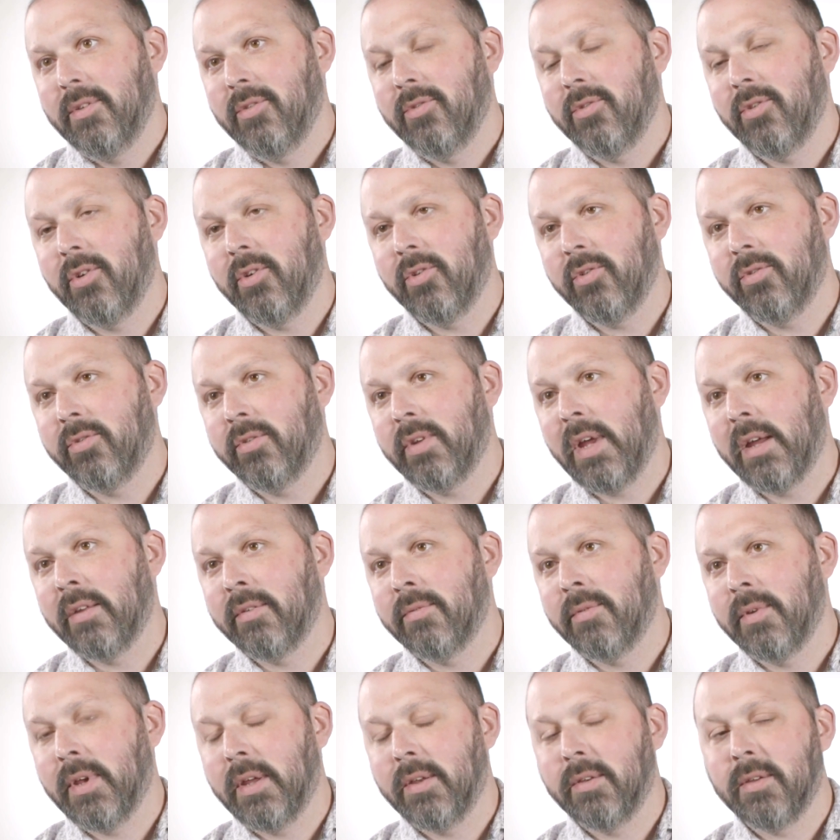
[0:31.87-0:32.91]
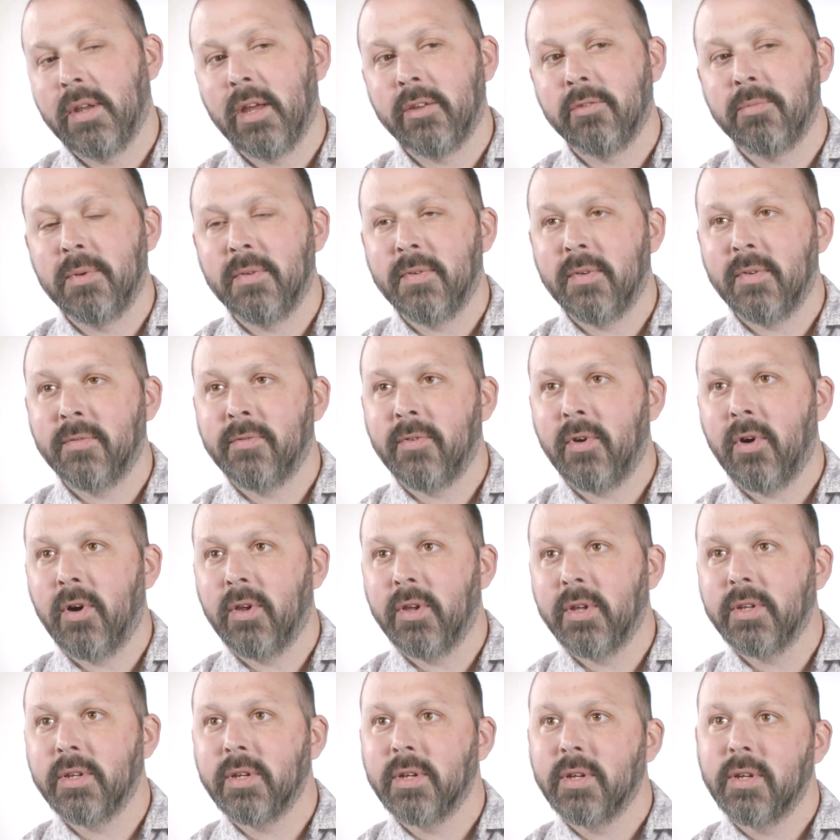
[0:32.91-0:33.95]
So just asked me if I'd
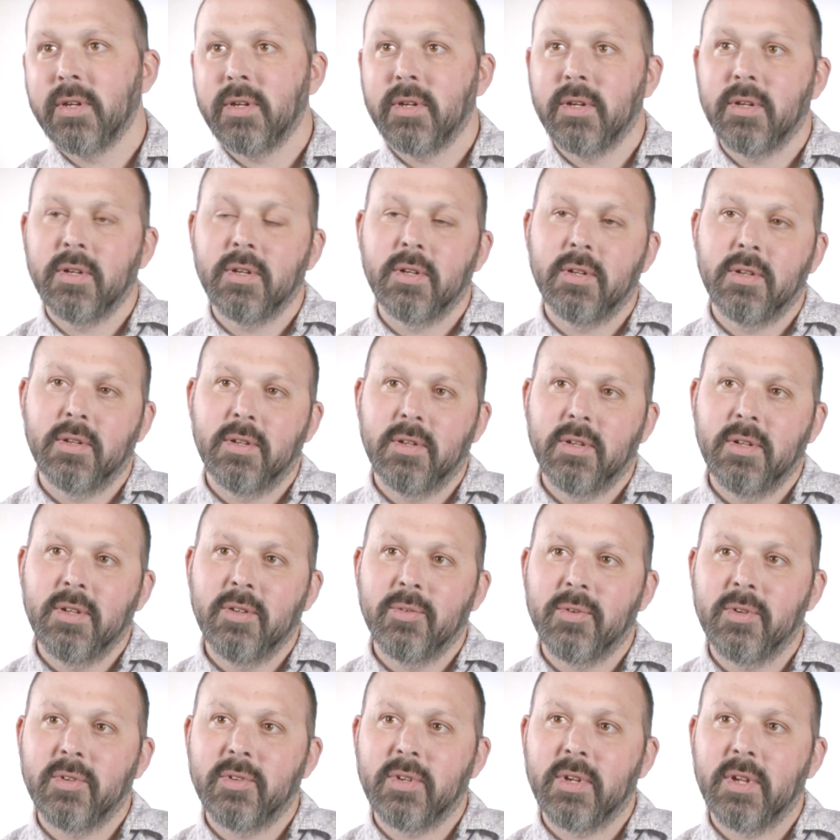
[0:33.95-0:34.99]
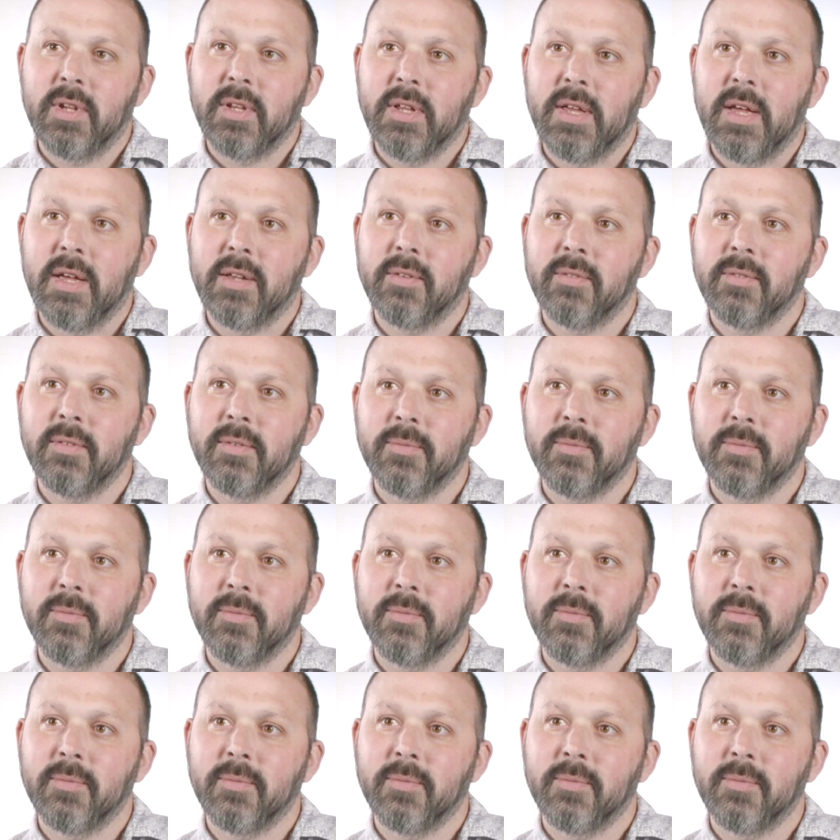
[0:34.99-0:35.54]
fallen, which yeah.